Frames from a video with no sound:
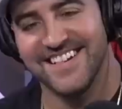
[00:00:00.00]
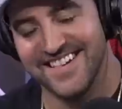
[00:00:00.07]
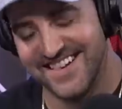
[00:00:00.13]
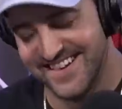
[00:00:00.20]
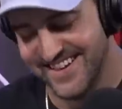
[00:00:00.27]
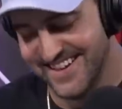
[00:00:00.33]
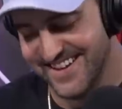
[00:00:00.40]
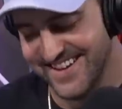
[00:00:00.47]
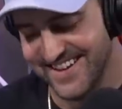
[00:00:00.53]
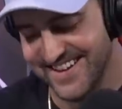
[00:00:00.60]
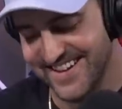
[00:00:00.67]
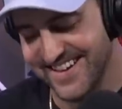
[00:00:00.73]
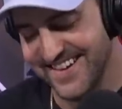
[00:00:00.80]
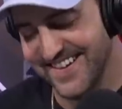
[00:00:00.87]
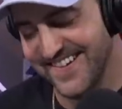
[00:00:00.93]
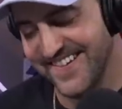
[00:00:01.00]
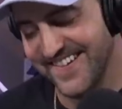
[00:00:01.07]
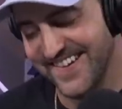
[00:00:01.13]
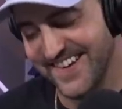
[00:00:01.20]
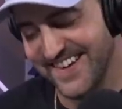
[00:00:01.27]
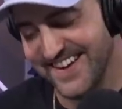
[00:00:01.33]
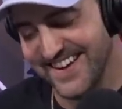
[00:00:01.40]

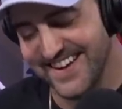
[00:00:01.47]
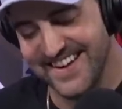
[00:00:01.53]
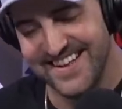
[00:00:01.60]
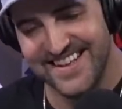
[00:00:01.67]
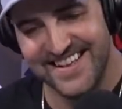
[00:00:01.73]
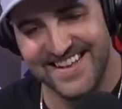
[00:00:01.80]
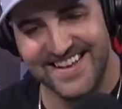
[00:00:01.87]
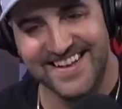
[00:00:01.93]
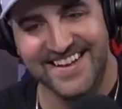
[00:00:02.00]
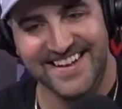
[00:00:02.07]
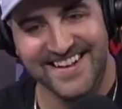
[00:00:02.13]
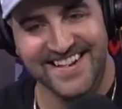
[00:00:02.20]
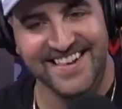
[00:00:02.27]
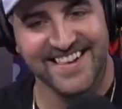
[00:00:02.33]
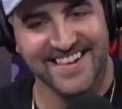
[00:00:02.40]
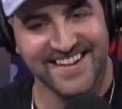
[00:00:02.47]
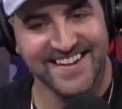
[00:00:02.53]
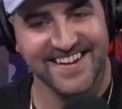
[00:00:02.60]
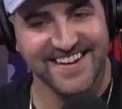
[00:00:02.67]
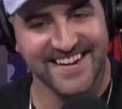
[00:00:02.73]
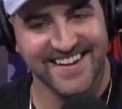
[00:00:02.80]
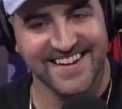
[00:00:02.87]

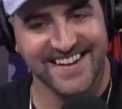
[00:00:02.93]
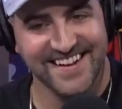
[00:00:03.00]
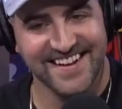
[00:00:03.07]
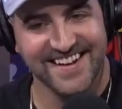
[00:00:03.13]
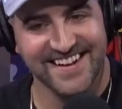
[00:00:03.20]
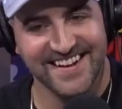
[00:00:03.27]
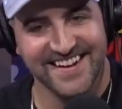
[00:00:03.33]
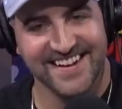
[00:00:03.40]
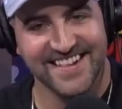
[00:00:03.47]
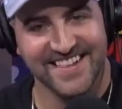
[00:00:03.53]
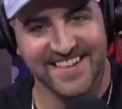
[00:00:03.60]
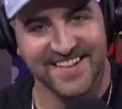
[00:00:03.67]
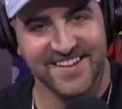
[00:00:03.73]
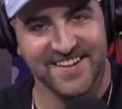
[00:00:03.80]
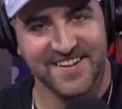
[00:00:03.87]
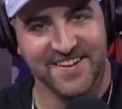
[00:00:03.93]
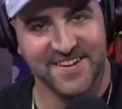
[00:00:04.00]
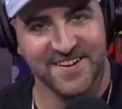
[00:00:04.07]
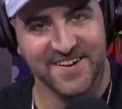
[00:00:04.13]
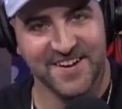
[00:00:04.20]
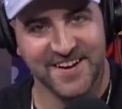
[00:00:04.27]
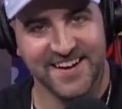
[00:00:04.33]

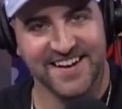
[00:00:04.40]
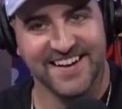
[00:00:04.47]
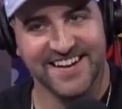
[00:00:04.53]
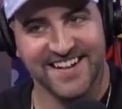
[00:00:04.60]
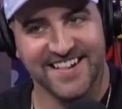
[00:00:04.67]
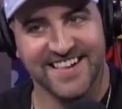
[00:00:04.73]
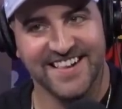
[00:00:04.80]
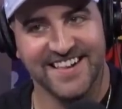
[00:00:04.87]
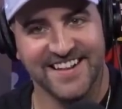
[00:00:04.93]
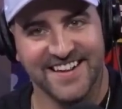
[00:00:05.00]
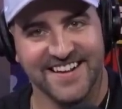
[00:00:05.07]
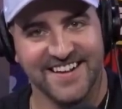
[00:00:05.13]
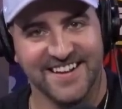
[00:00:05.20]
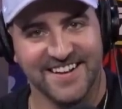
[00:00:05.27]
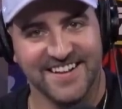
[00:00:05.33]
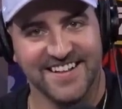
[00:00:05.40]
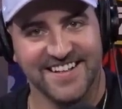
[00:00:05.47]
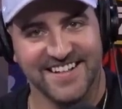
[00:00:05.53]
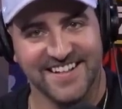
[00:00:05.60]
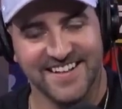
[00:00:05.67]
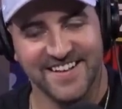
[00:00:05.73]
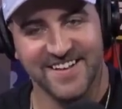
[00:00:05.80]

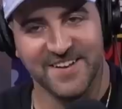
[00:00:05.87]
No words are spoken by the person on screen.